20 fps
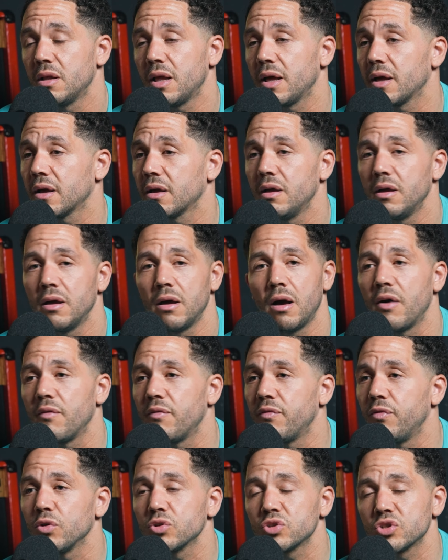Like,
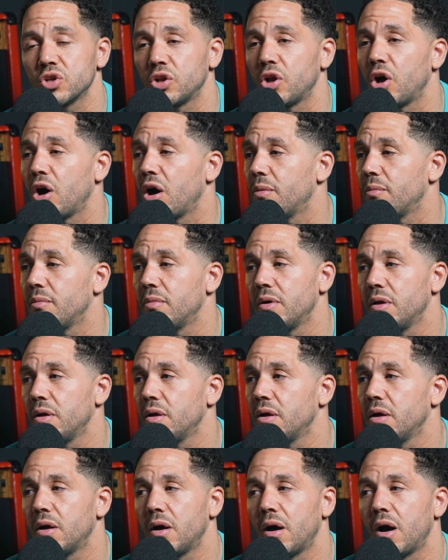I've lost an arm.
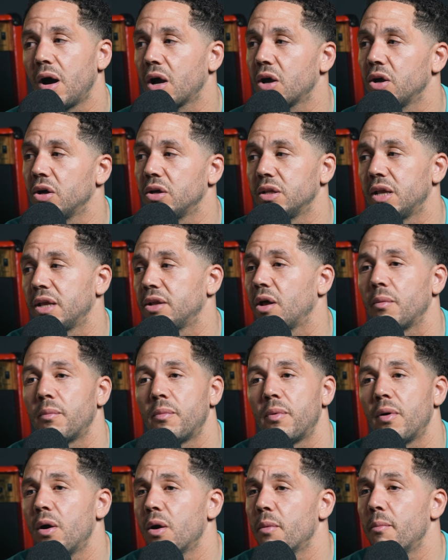I could end
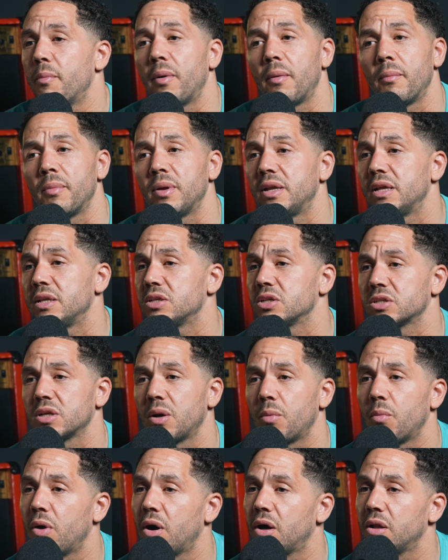up bumping into
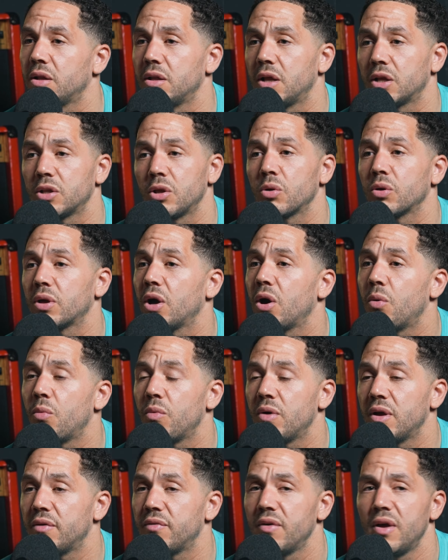someone that I don't get
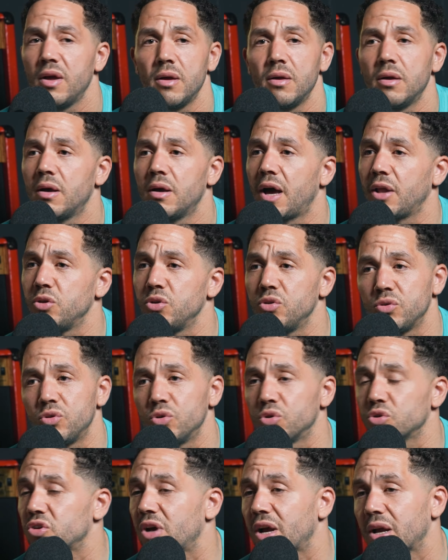on with, and
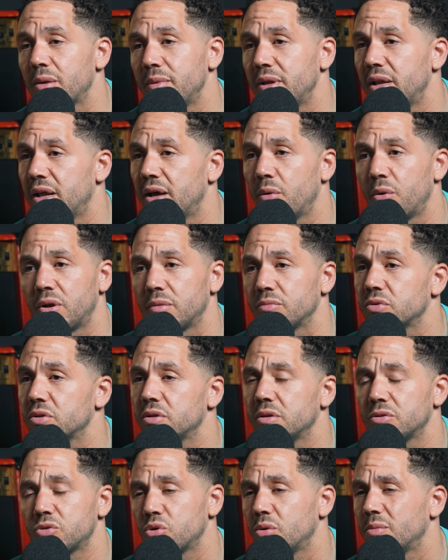you're dragging me there when I'm
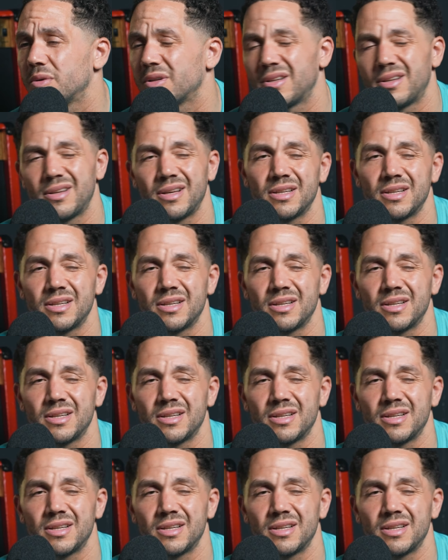trauma.